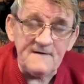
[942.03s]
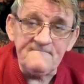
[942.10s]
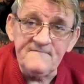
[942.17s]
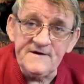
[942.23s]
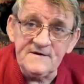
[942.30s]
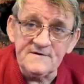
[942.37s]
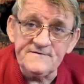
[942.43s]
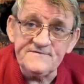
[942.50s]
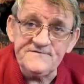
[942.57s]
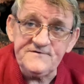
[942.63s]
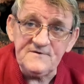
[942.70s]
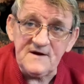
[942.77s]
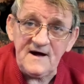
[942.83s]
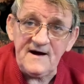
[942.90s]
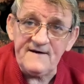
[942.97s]
middle of
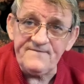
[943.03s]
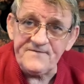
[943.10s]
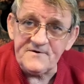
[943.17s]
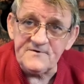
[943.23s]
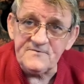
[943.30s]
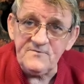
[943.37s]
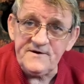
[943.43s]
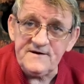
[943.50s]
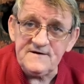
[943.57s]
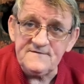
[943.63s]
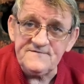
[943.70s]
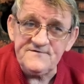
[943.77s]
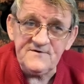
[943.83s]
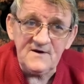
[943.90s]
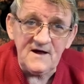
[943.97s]
July, 3rd week
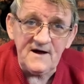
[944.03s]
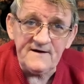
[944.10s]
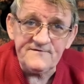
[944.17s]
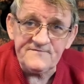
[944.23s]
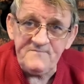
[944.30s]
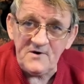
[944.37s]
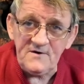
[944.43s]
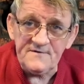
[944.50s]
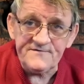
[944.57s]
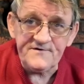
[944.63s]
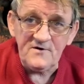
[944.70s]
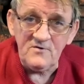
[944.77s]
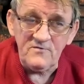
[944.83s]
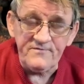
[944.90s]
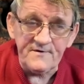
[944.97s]
of July,
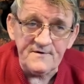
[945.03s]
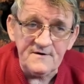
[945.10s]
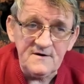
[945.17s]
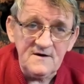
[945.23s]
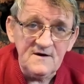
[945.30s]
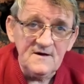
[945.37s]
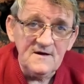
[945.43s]
spawn's over.